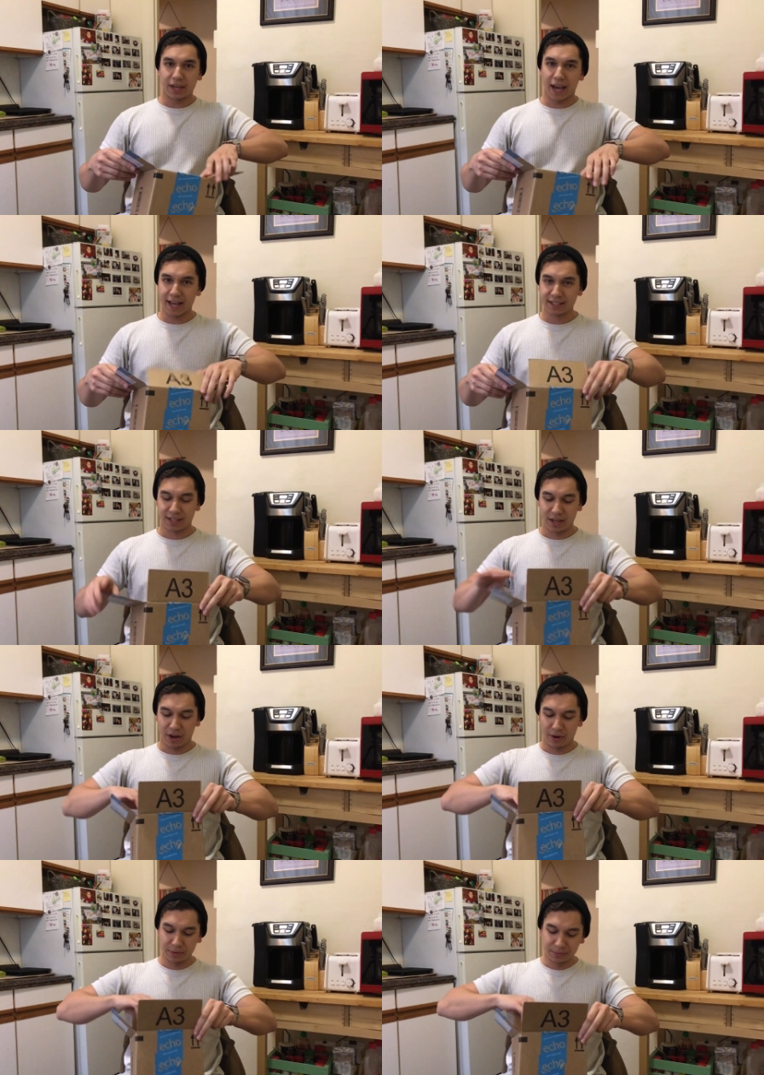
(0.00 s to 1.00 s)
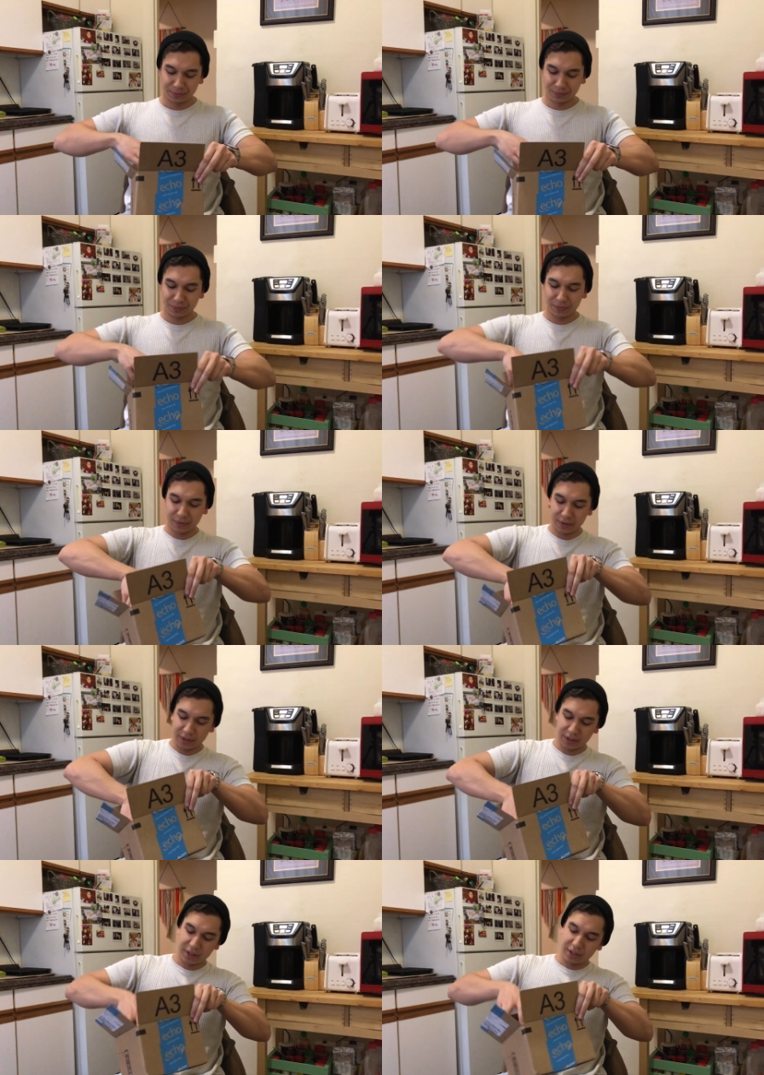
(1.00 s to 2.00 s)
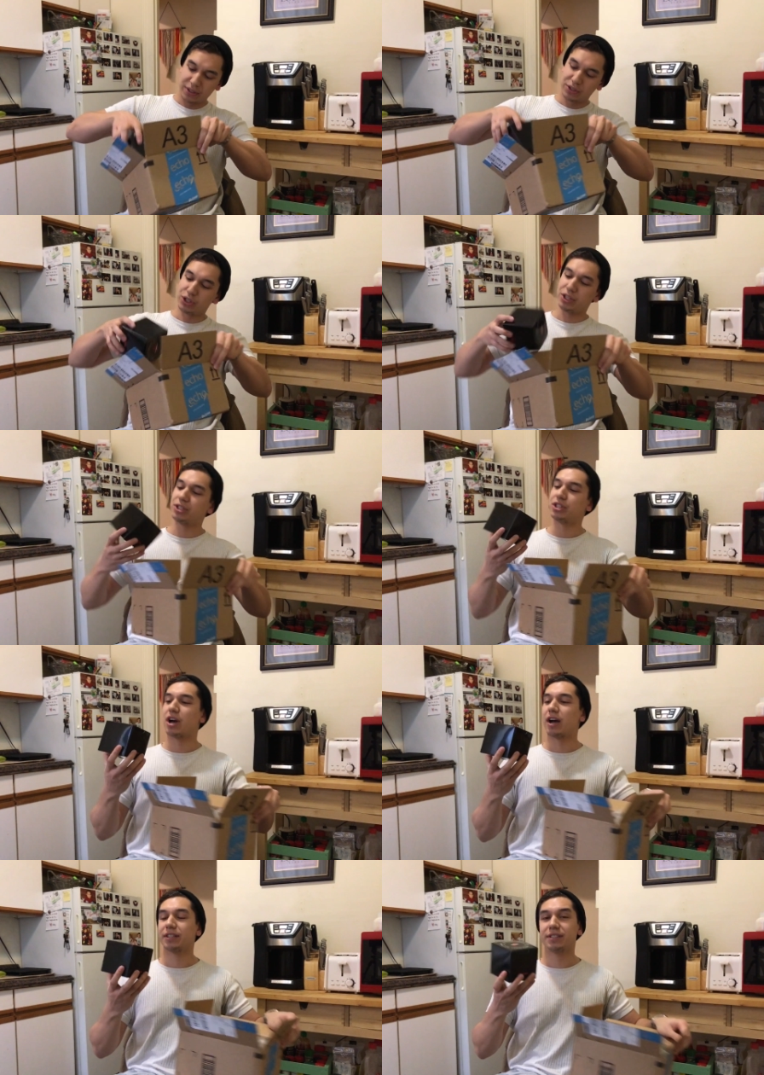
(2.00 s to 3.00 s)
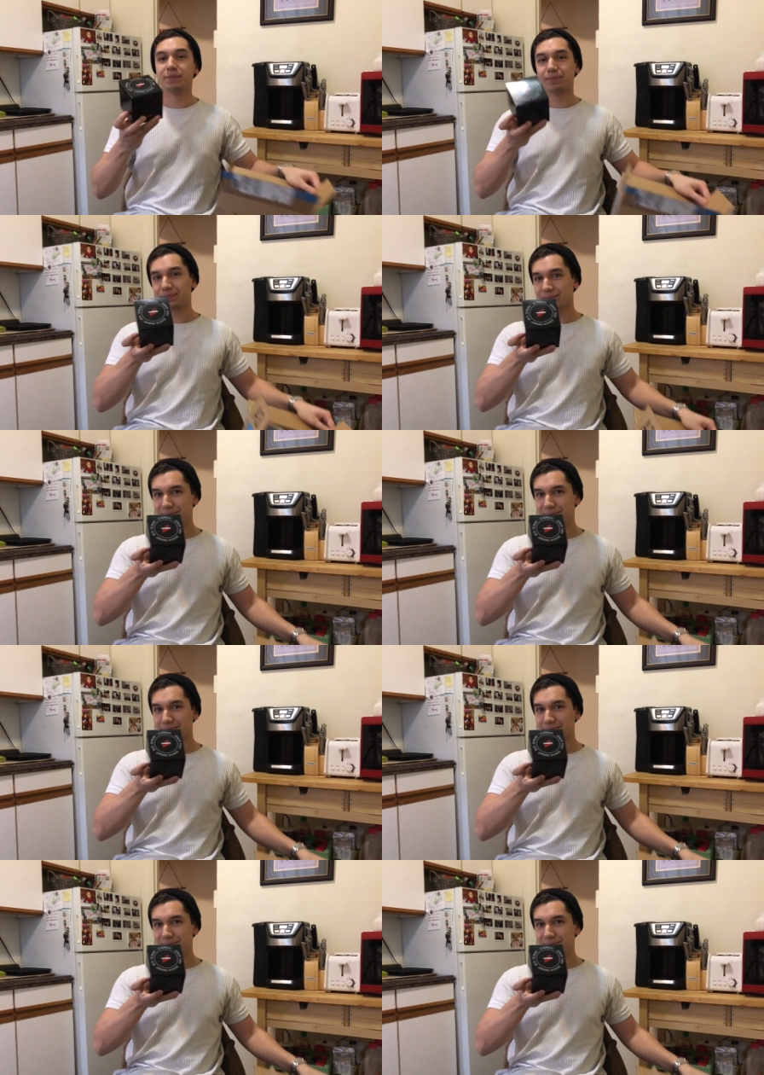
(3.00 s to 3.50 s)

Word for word: Casio G-Shocks.